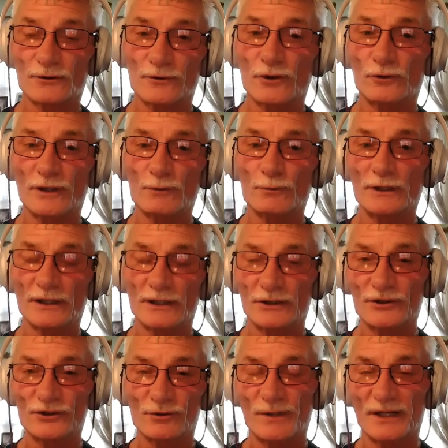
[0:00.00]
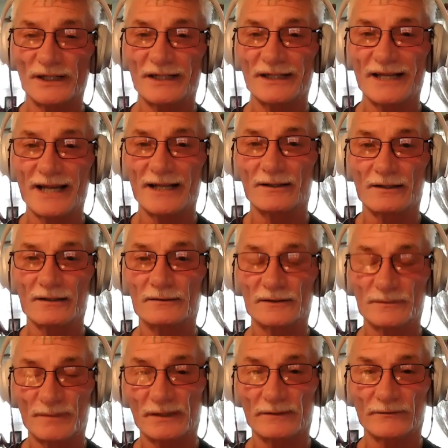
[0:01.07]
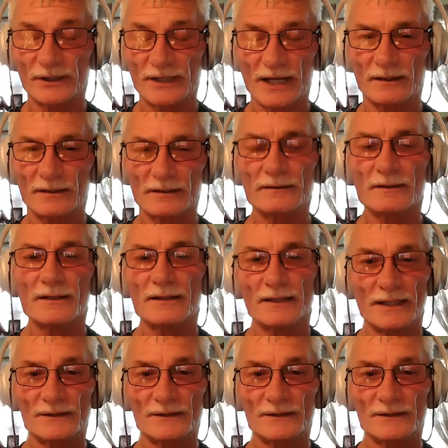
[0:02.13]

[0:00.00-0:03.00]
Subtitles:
so the only one that can issue money in Canada, speaking for Canada,